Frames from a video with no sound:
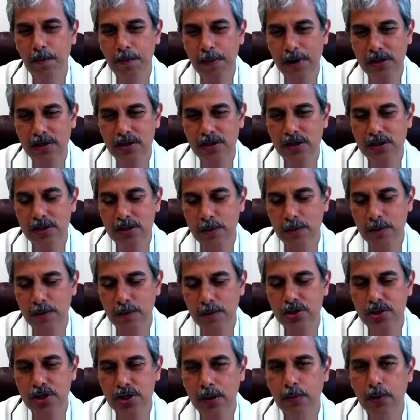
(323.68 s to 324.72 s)
patients
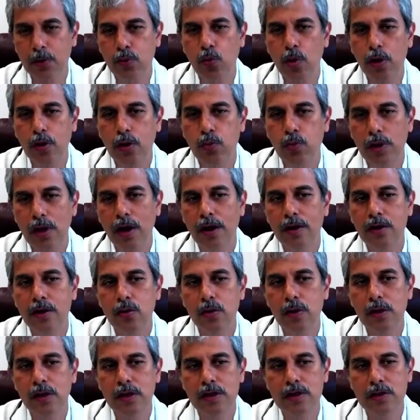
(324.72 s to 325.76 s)
appreciate. But what we are
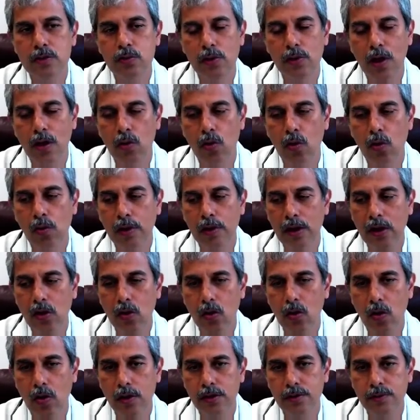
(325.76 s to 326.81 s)
doing is we are holding
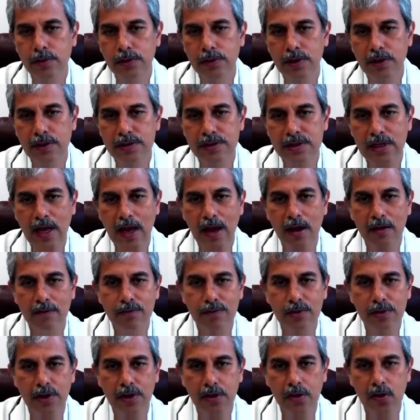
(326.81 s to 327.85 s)
calls with our staff,
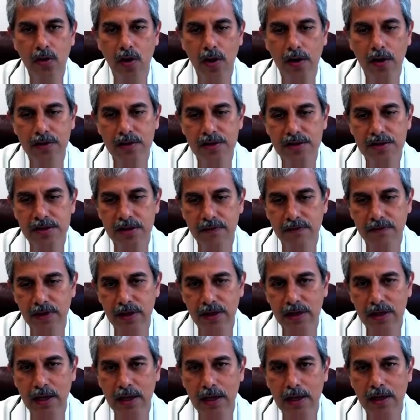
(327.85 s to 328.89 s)
with our doctors every
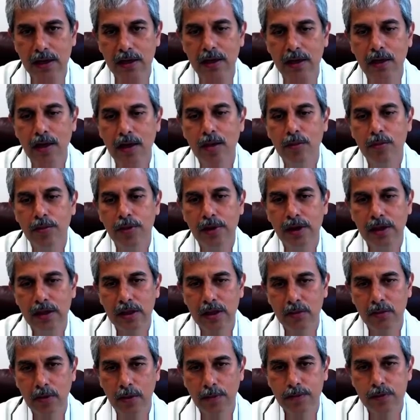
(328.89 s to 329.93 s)
day, bringing them
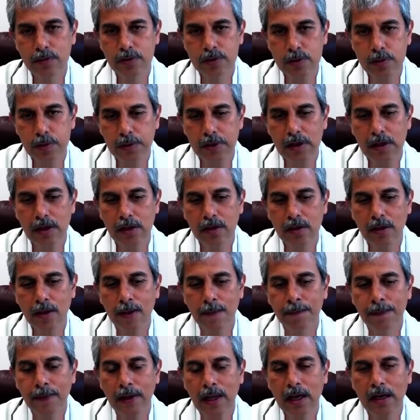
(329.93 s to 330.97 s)
up to speed.
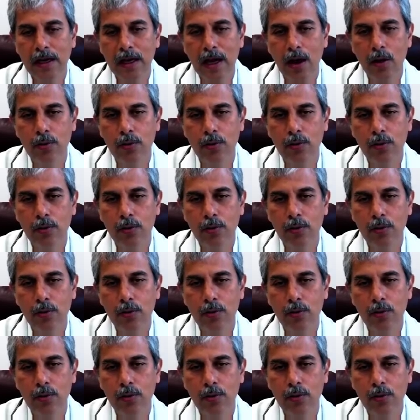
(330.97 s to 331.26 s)
And now